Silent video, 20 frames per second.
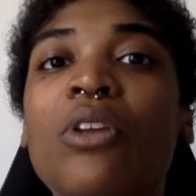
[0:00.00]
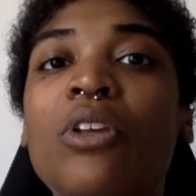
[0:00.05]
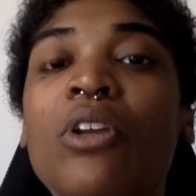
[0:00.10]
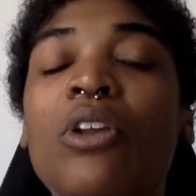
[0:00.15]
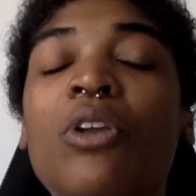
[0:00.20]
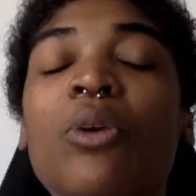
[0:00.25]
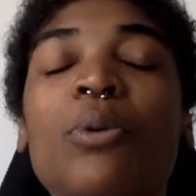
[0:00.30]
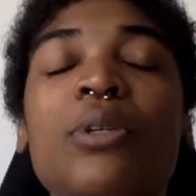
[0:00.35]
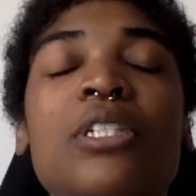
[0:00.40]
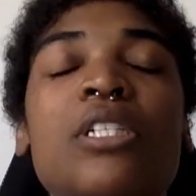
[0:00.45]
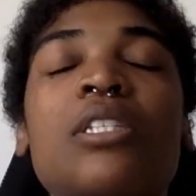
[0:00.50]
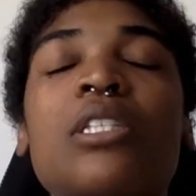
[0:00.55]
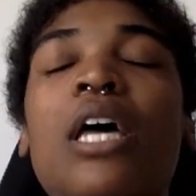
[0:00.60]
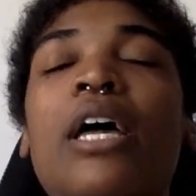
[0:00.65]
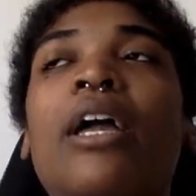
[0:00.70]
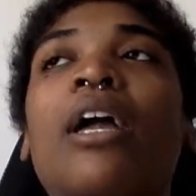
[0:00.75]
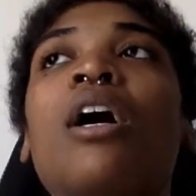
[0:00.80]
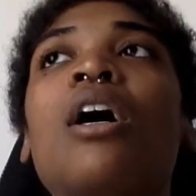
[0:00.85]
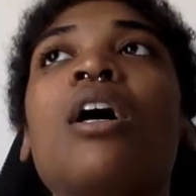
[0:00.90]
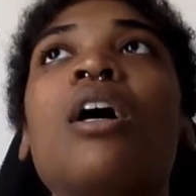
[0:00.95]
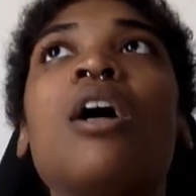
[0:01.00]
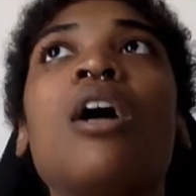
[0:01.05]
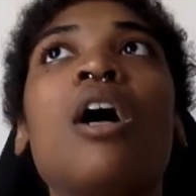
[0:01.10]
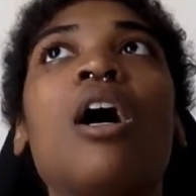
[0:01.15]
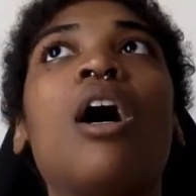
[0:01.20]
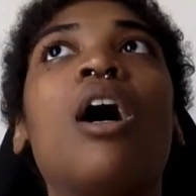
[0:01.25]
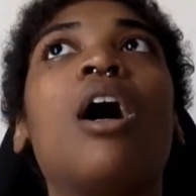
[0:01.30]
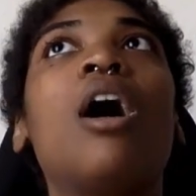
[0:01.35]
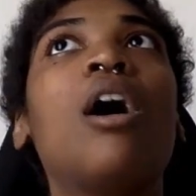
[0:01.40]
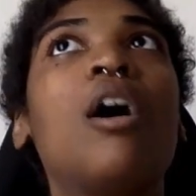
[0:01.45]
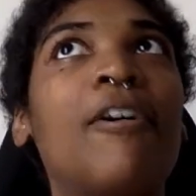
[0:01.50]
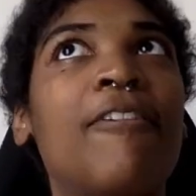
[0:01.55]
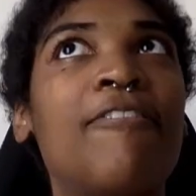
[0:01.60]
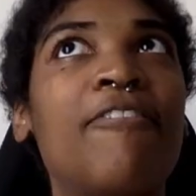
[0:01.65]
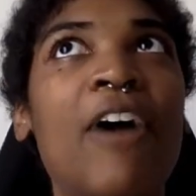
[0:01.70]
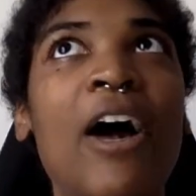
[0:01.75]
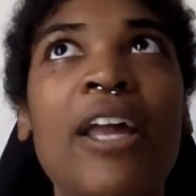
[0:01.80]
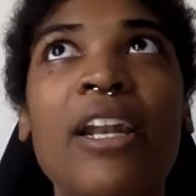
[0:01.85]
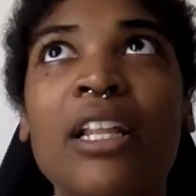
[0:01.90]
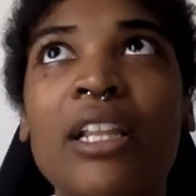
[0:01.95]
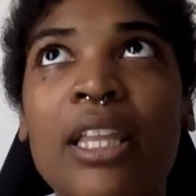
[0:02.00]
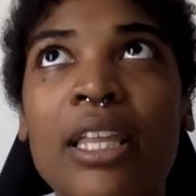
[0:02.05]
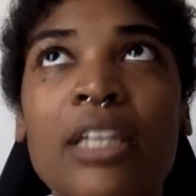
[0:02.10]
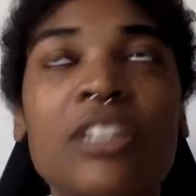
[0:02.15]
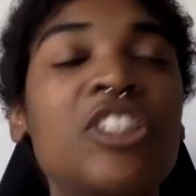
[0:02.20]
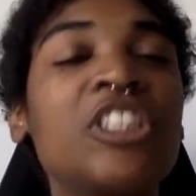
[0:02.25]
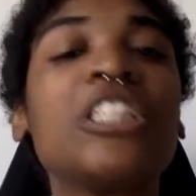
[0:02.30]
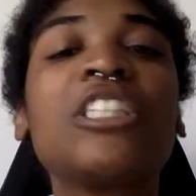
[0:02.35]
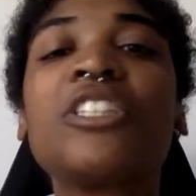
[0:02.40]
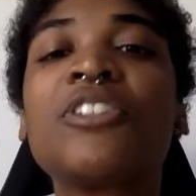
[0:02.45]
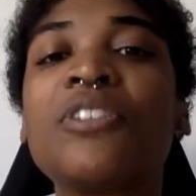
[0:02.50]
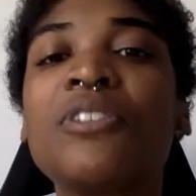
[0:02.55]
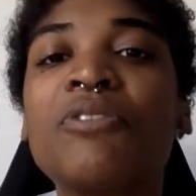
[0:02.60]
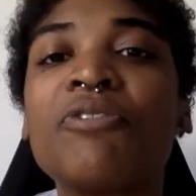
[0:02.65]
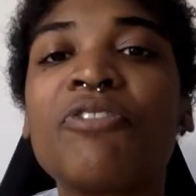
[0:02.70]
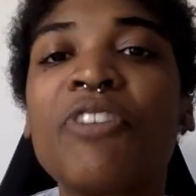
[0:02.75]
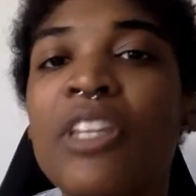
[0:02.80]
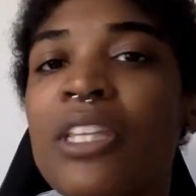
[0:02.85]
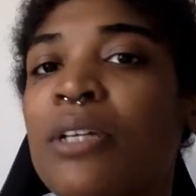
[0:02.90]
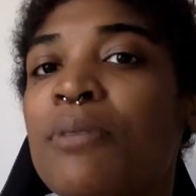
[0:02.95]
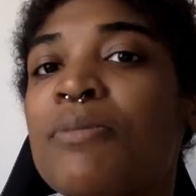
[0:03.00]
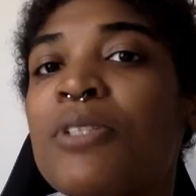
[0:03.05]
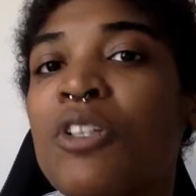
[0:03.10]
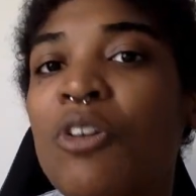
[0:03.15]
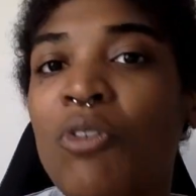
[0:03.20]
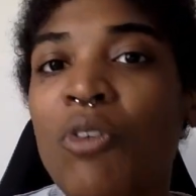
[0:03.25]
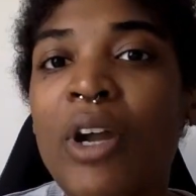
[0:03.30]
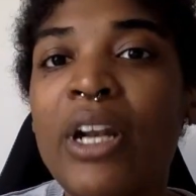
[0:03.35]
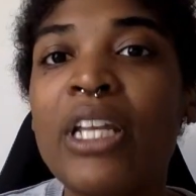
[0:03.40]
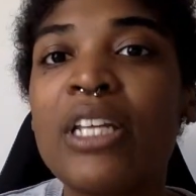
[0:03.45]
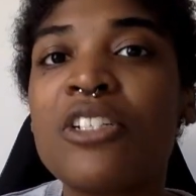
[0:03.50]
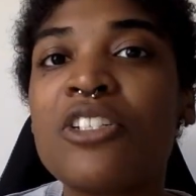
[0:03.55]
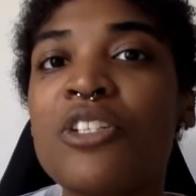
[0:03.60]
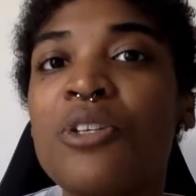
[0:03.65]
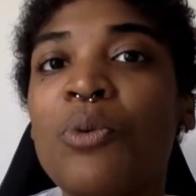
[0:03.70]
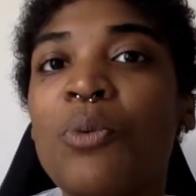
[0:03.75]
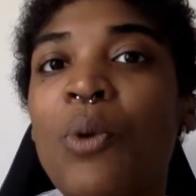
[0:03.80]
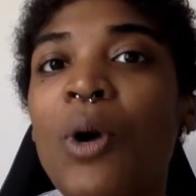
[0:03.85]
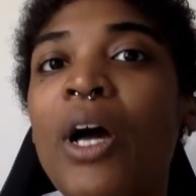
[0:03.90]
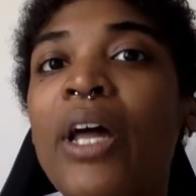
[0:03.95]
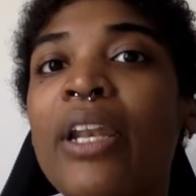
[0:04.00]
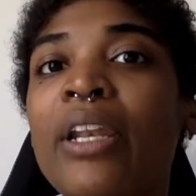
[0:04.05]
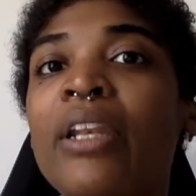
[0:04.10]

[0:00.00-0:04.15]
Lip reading: you know, you were just like, finally, just for them to run into what?